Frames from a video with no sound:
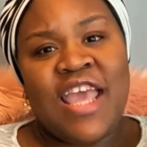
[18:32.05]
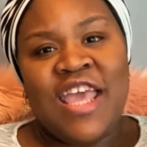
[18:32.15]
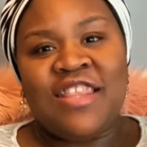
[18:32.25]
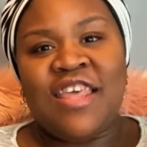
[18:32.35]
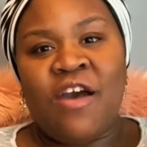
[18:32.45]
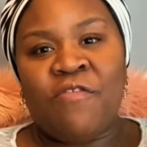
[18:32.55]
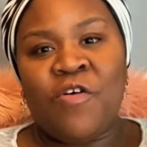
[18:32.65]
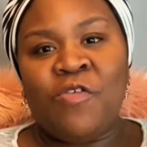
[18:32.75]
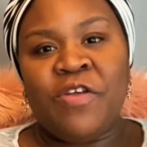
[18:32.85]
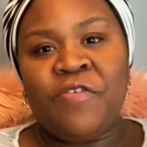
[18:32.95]
and they have
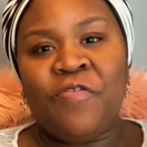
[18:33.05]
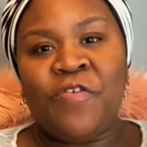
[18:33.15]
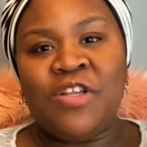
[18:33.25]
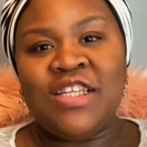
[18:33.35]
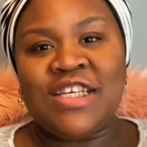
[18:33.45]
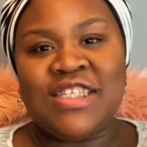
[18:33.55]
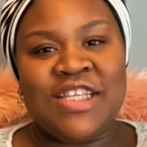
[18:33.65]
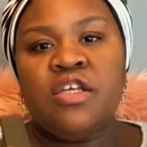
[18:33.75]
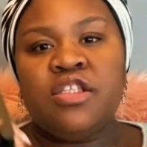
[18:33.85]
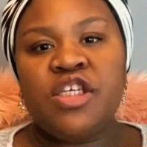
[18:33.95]
already fallen
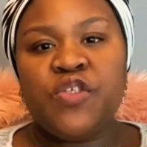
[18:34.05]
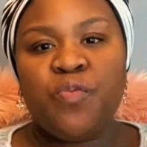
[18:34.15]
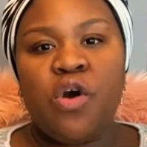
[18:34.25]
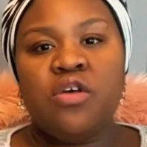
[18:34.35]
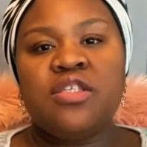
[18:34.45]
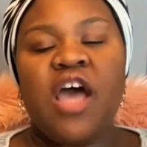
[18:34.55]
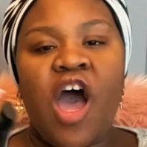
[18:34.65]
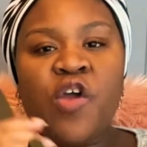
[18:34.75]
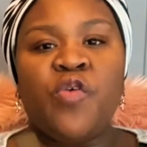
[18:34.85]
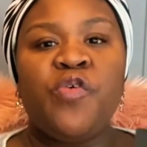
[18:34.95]
asleep? These ones
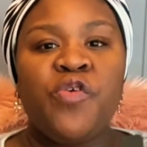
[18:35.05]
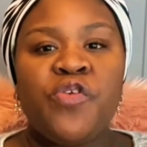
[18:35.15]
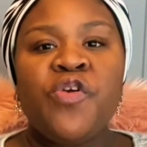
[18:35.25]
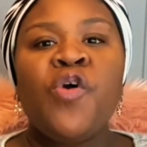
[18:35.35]
are good